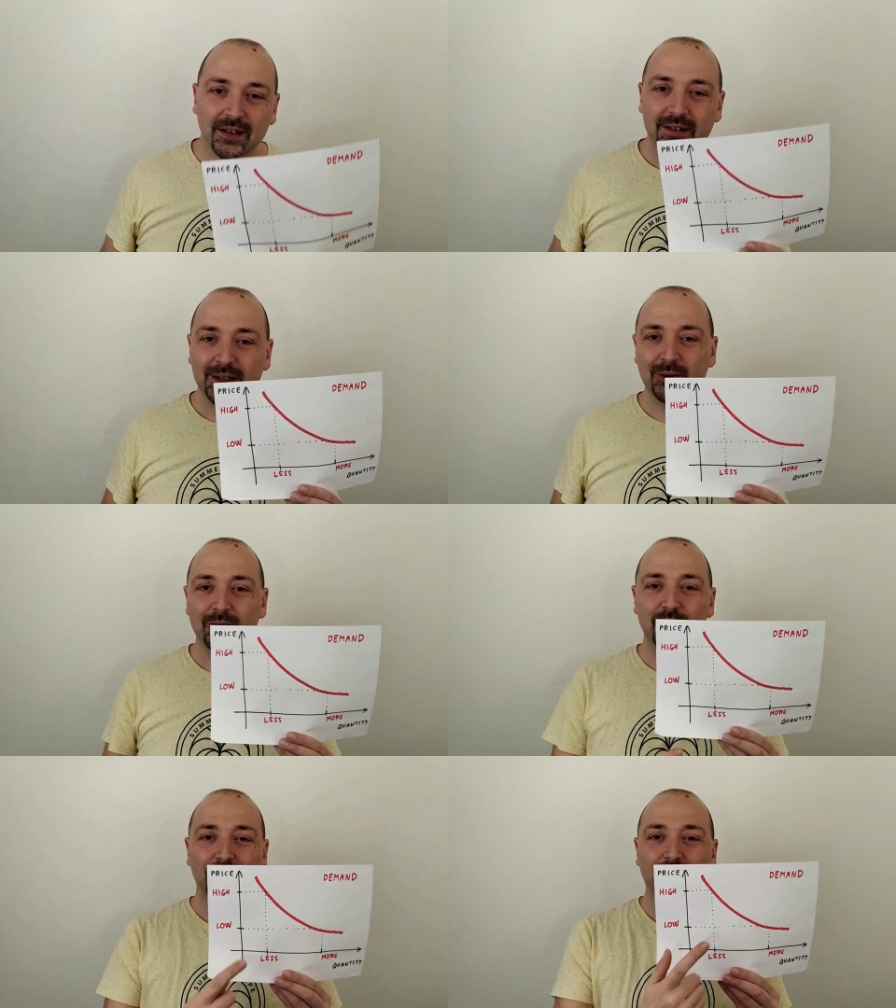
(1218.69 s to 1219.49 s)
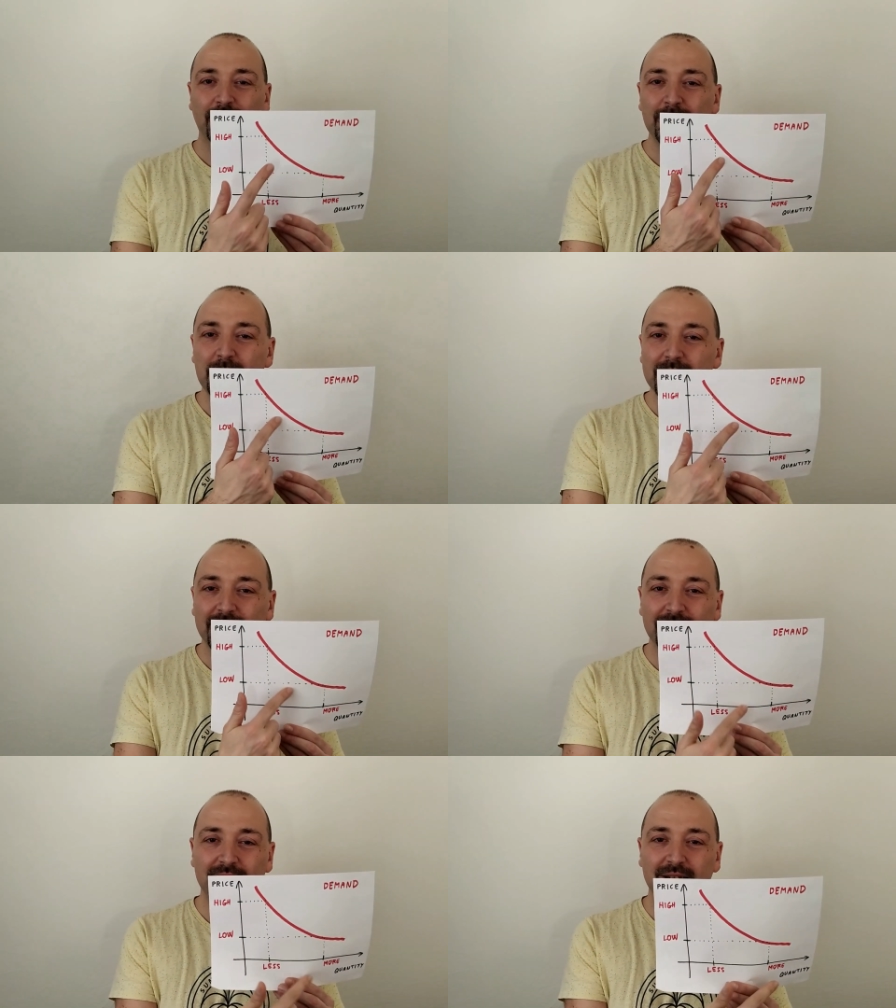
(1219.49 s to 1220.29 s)
The solution, remember,
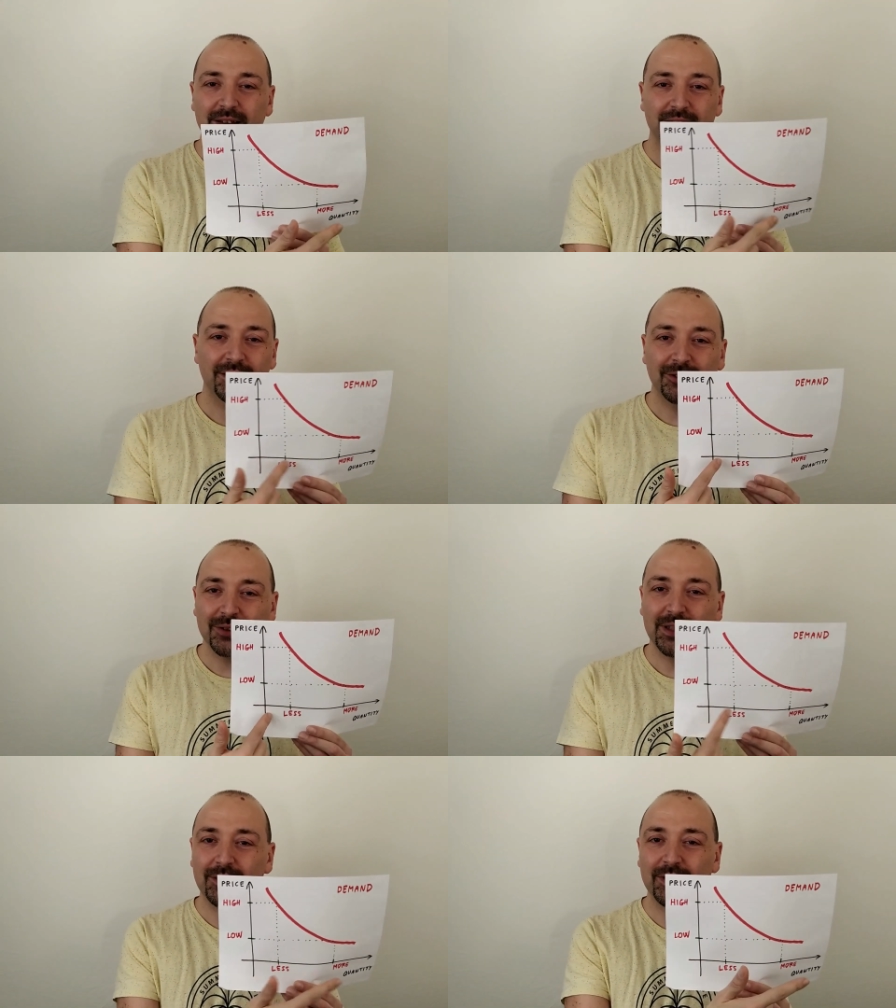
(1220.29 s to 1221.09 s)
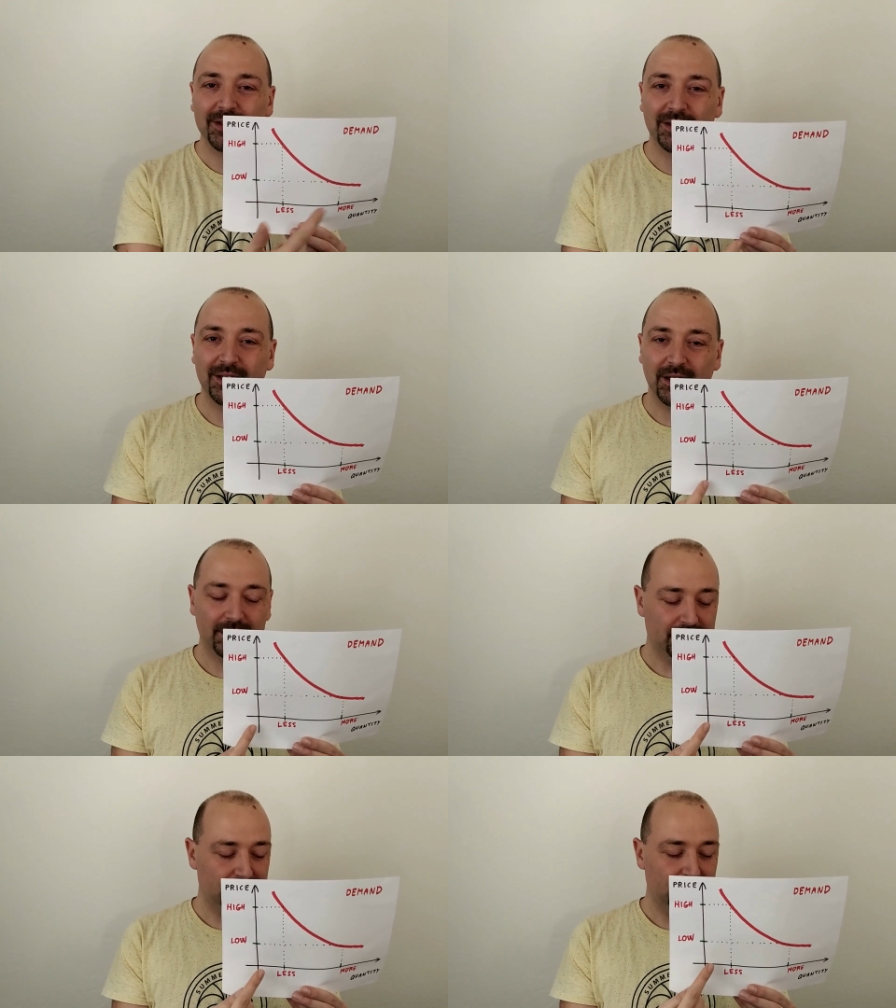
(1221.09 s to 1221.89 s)
it's already written here.
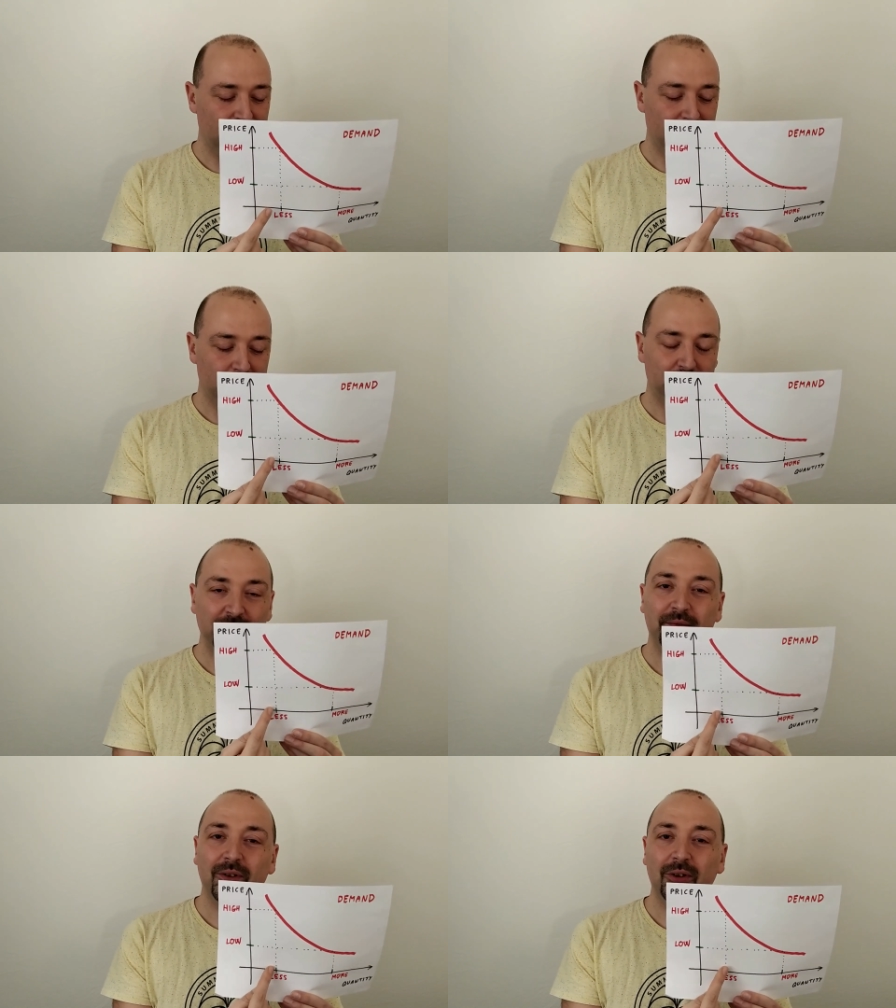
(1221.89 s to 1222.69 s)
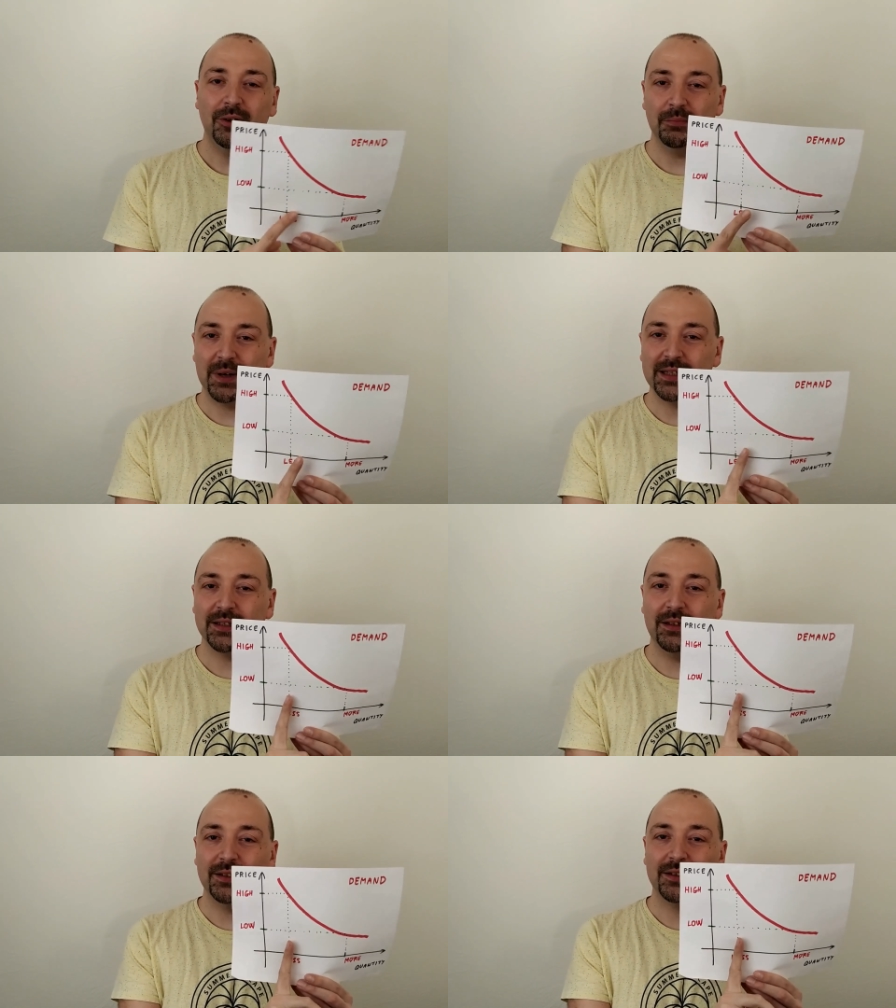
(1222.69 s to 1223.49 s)
Before
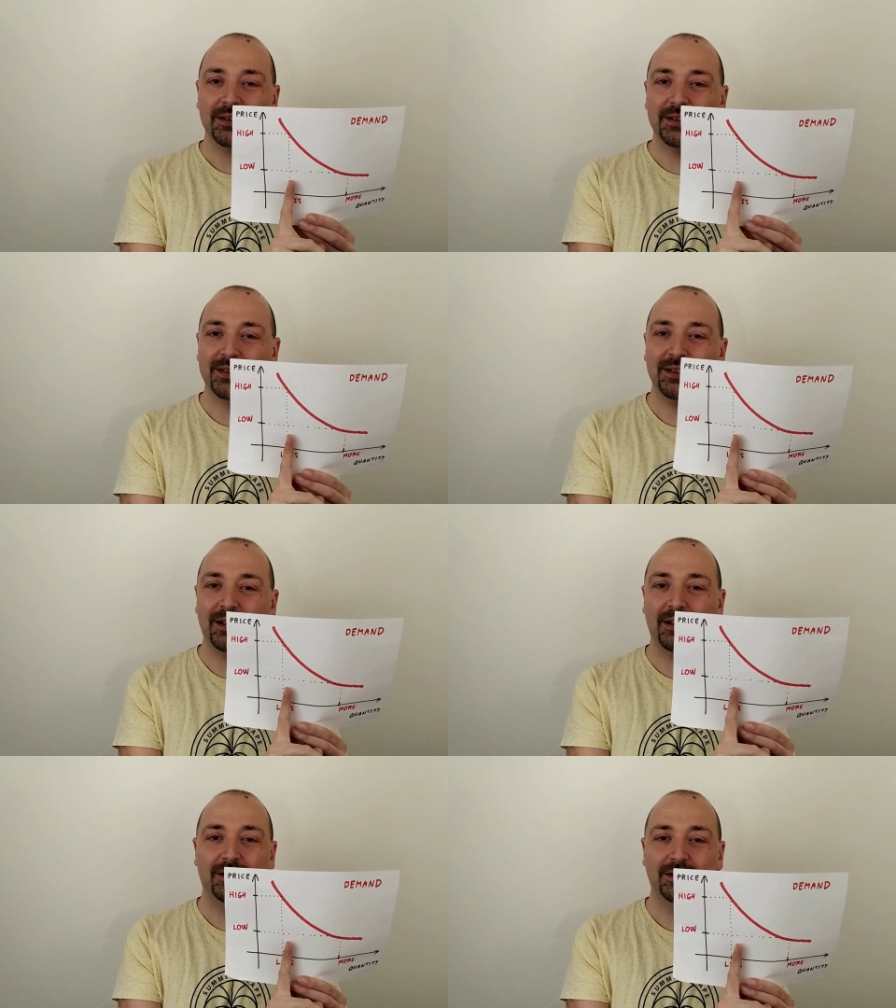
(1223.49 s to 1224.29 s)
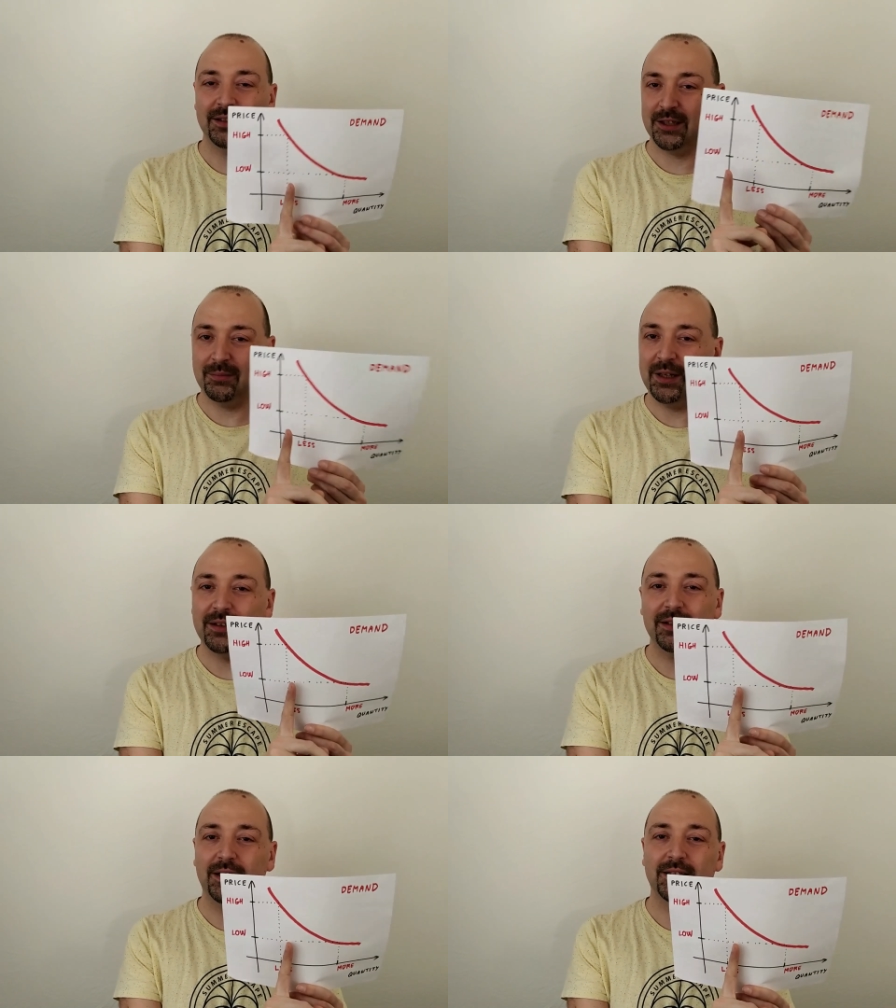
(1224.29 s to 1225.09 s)
masculist, it's here,
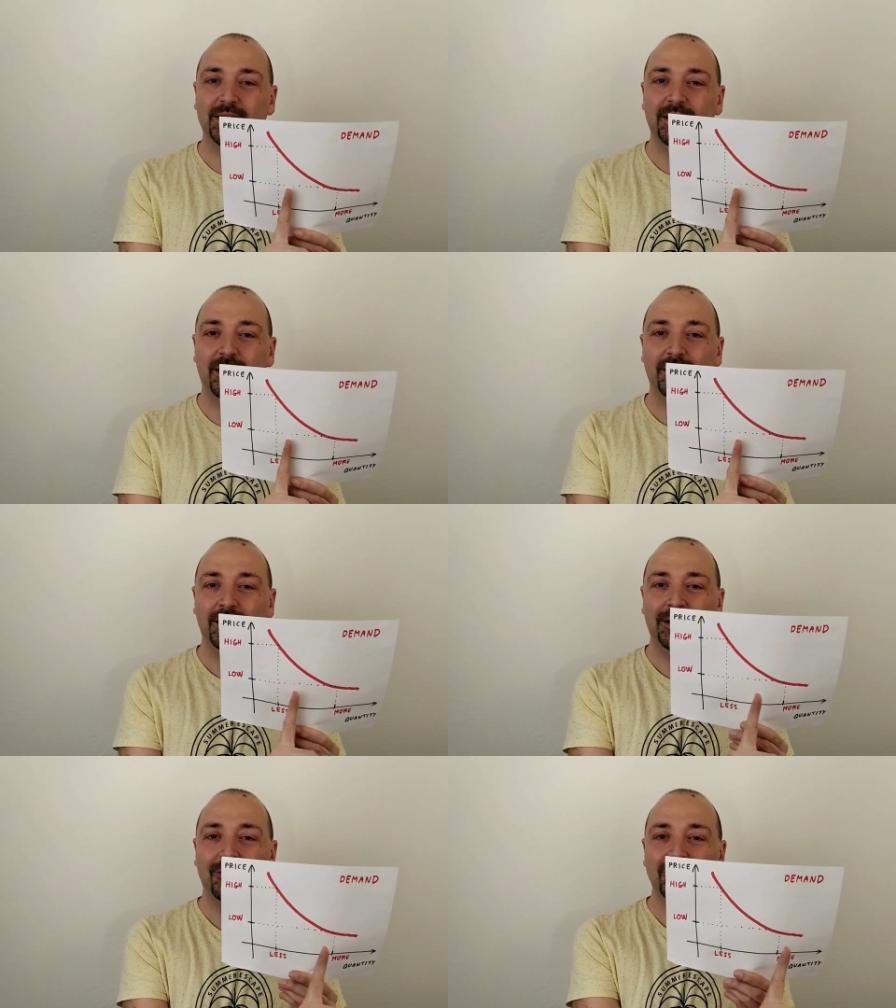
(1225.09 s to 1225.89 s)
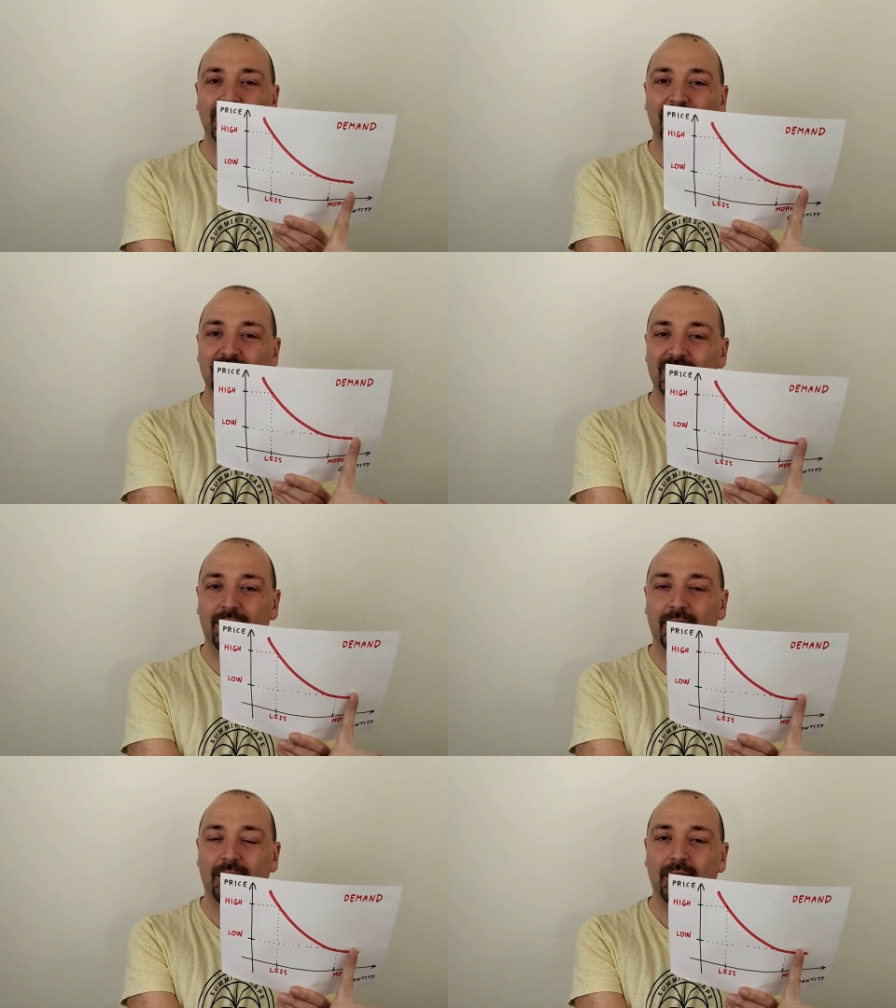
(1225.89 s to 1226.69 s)
discriminating, it's here, inclusive is
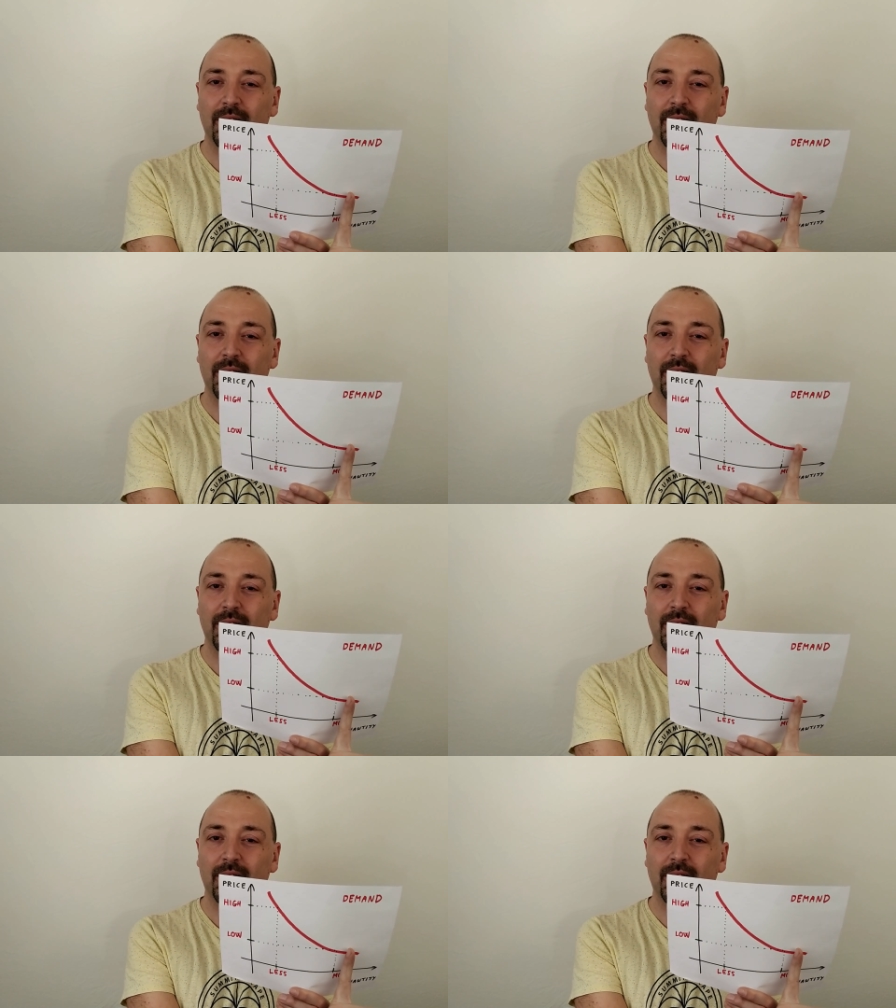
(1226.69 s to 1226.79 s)
here.